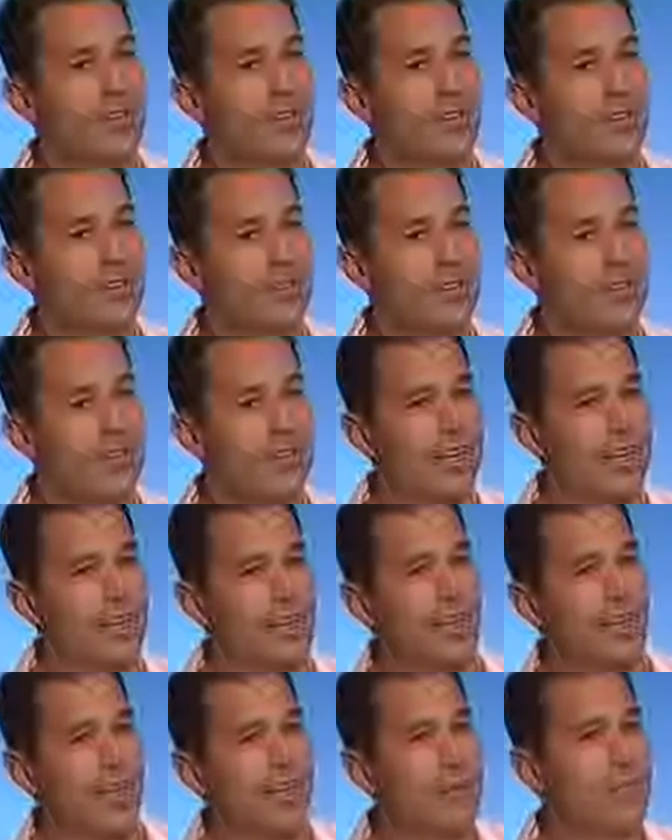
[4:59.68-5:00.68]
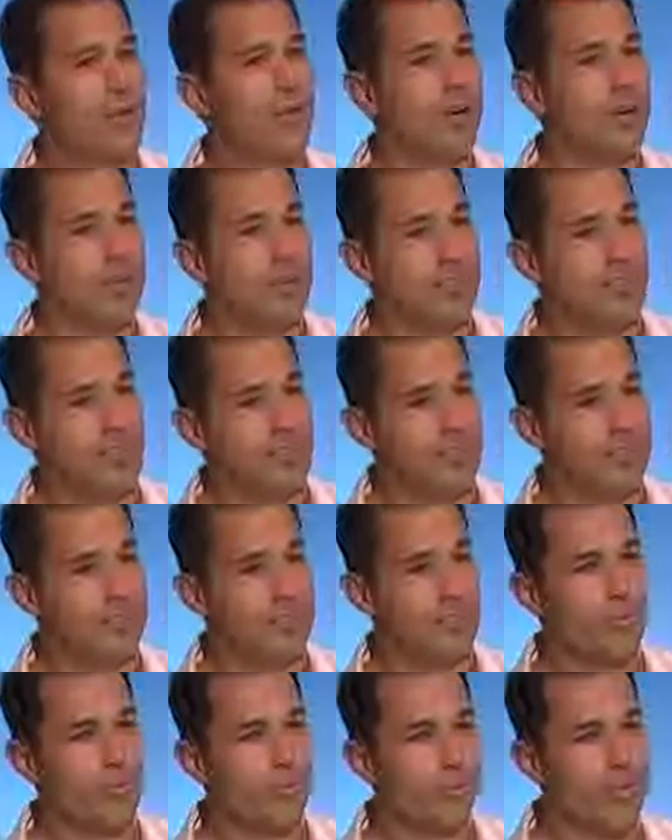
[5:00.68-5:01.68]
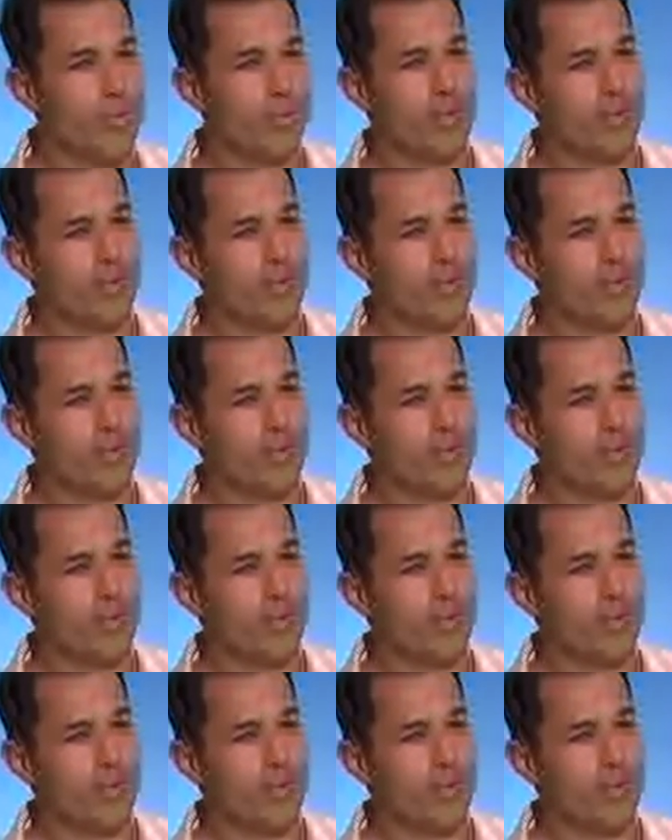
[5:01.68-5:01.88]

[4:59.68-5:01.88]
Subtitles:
kind of had one decision and one